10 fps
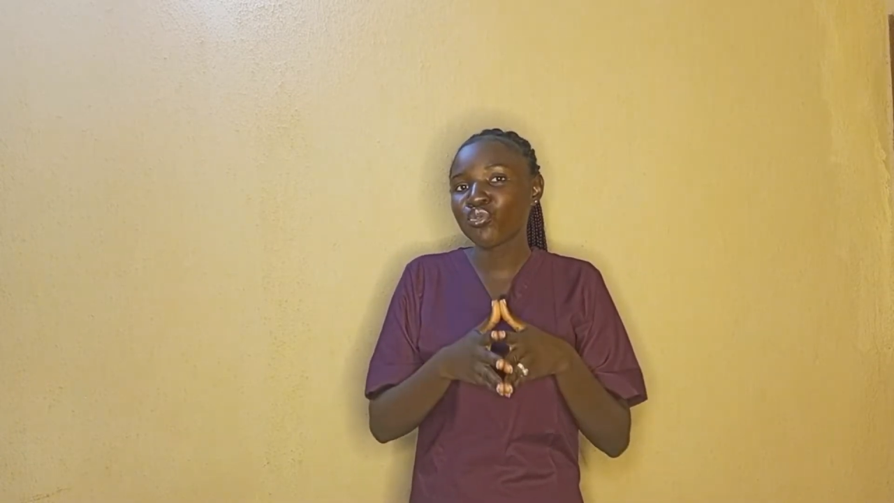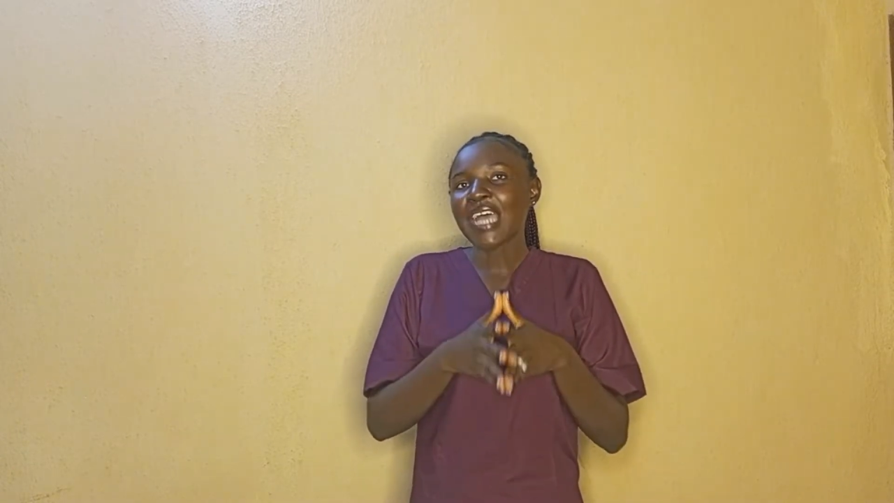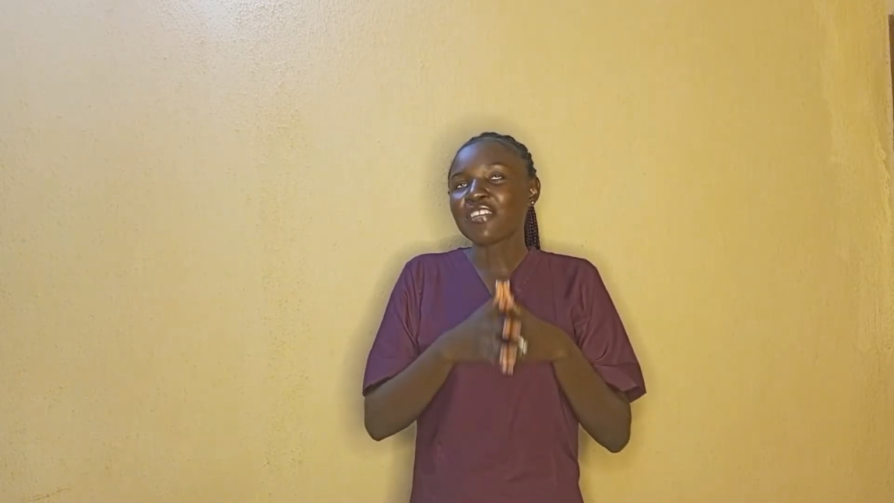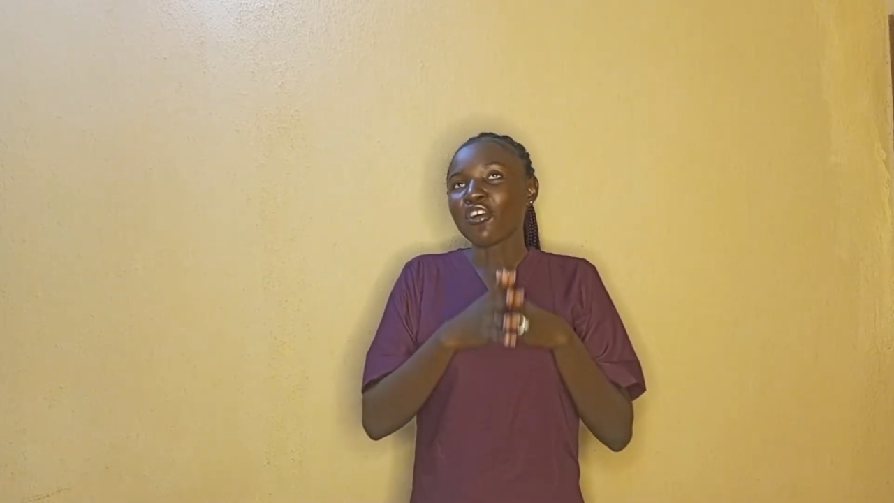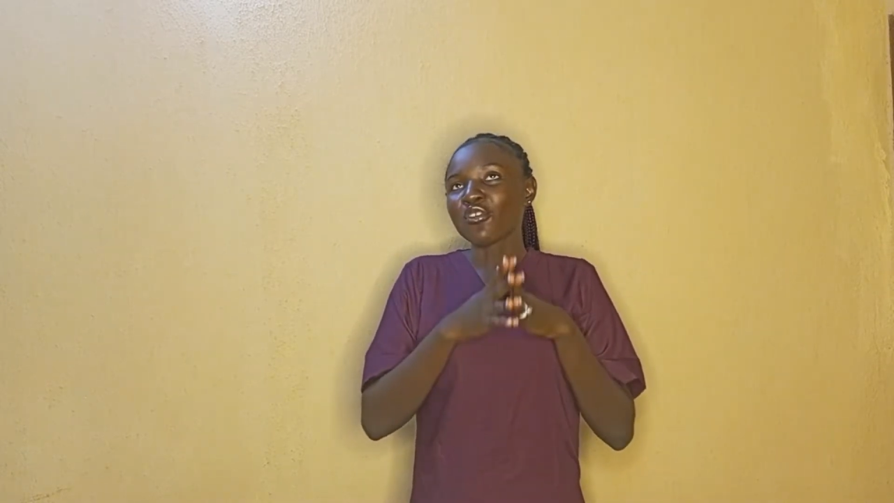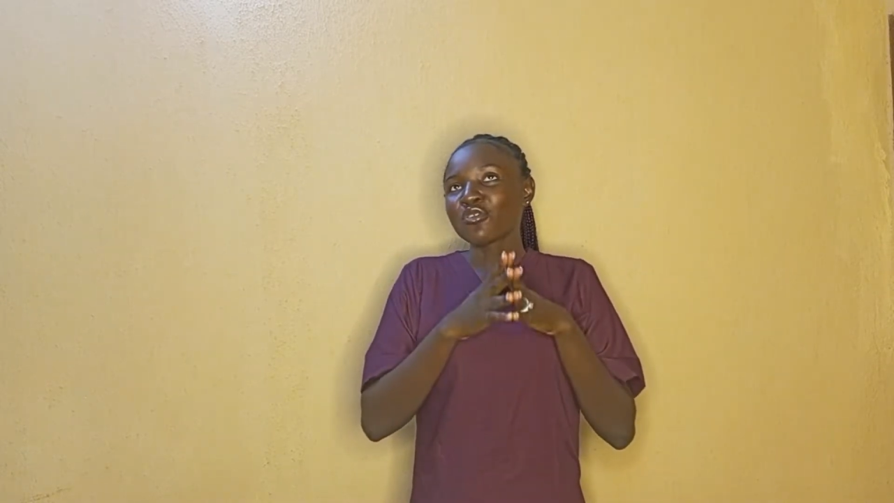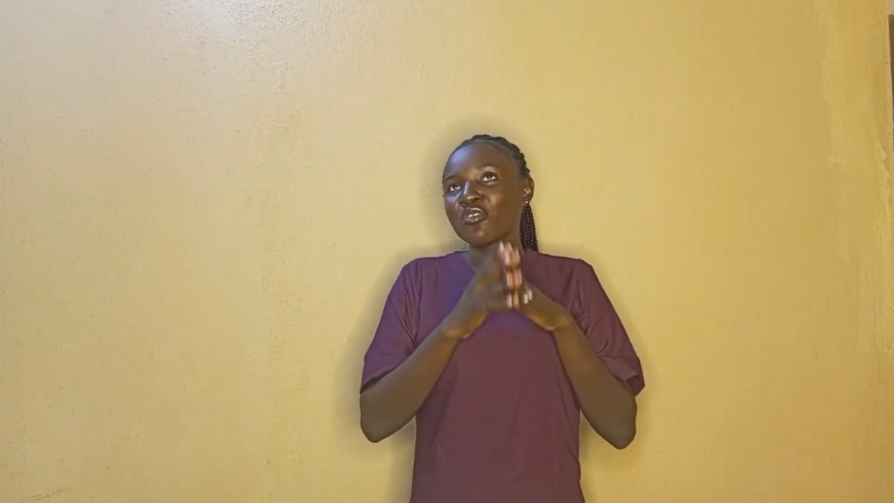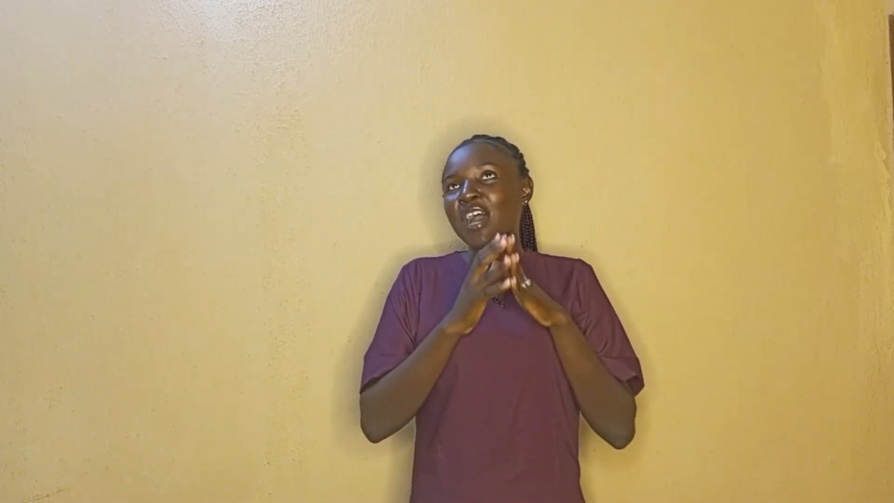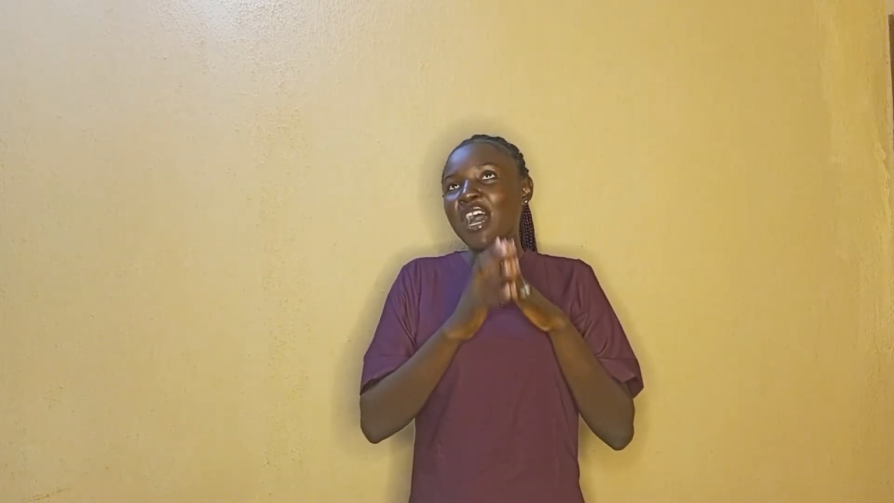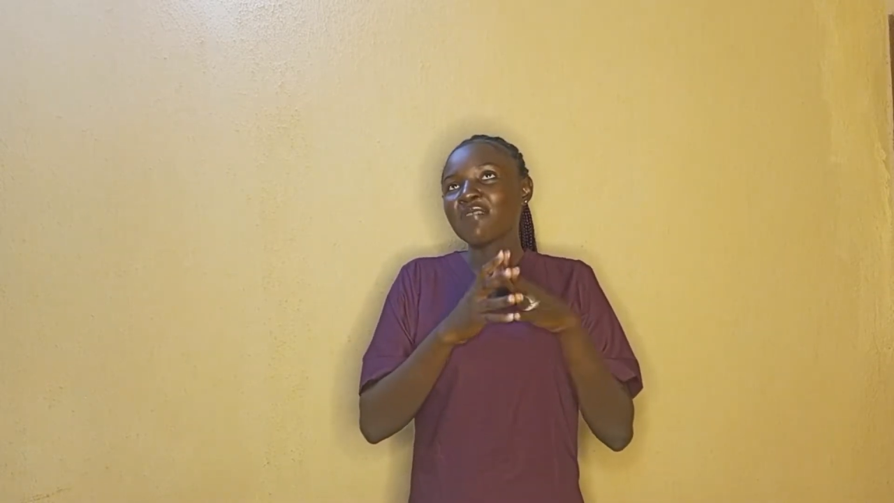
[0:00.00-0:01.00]
and also
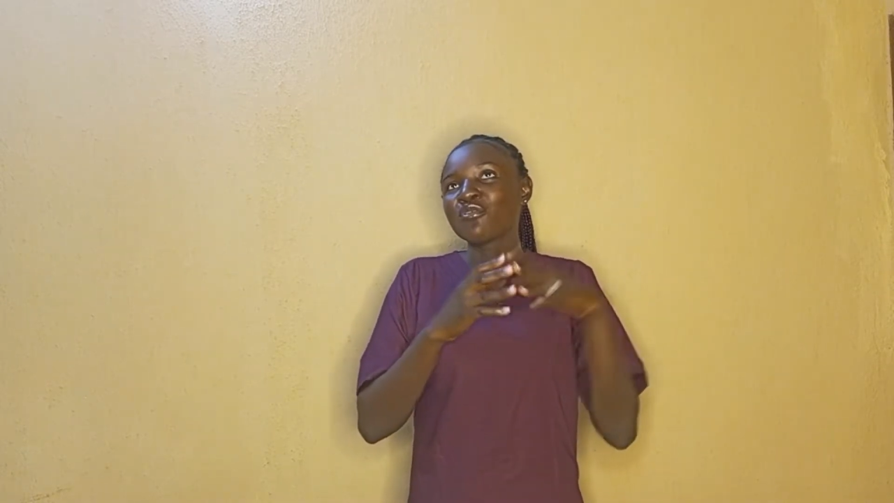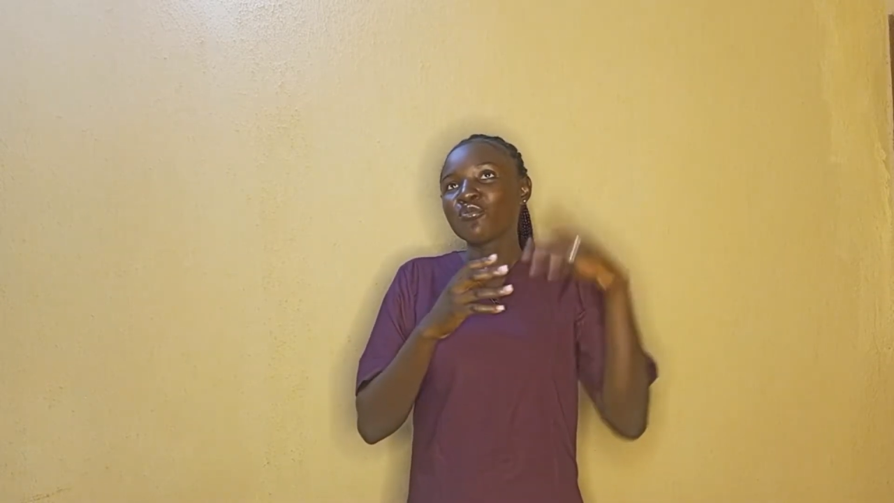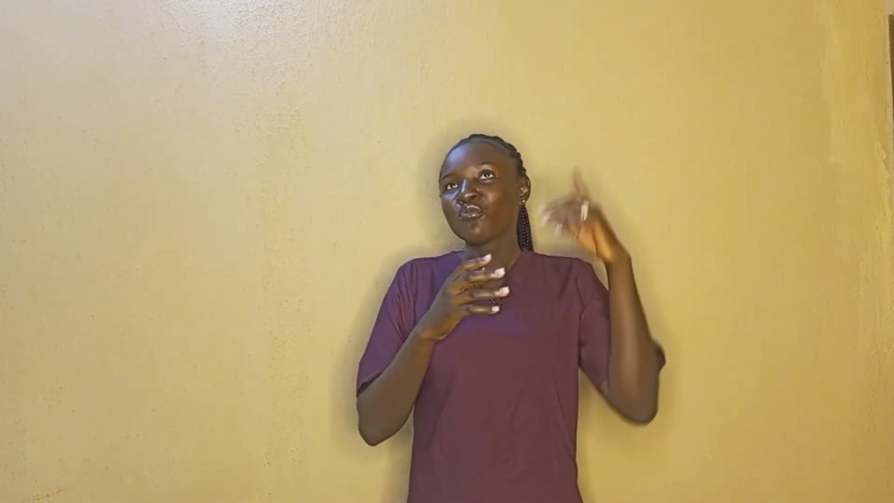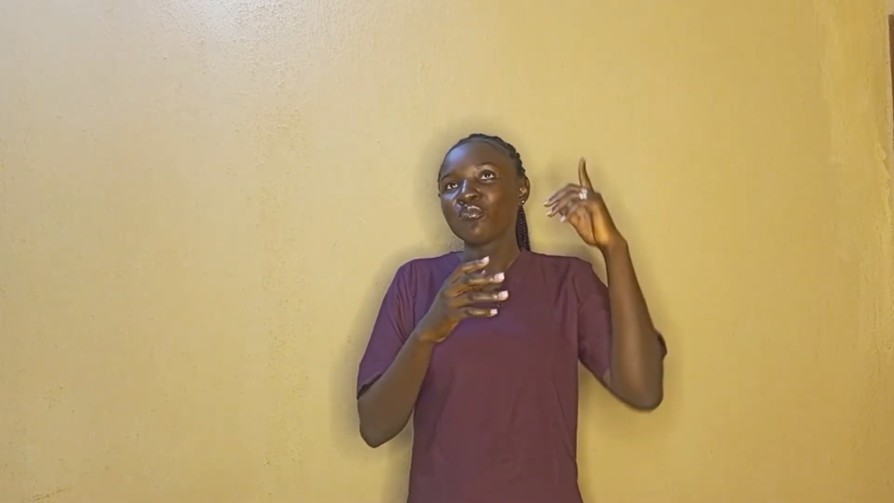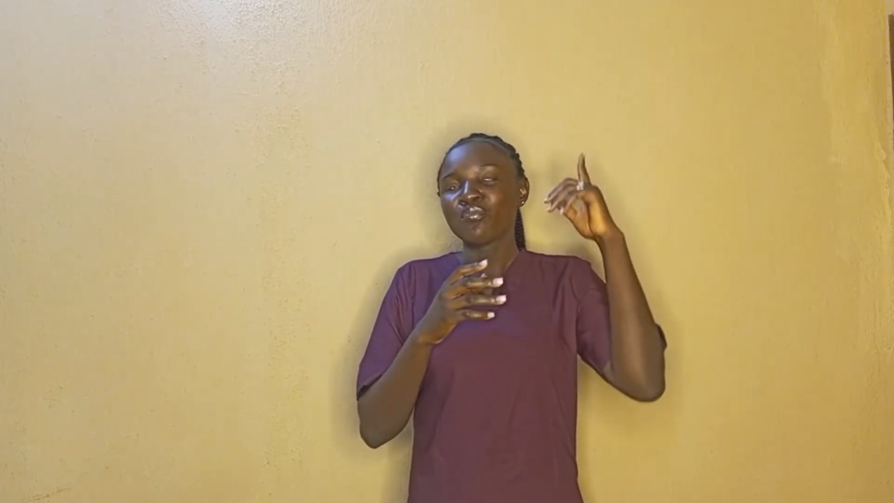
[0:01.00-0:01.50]
have to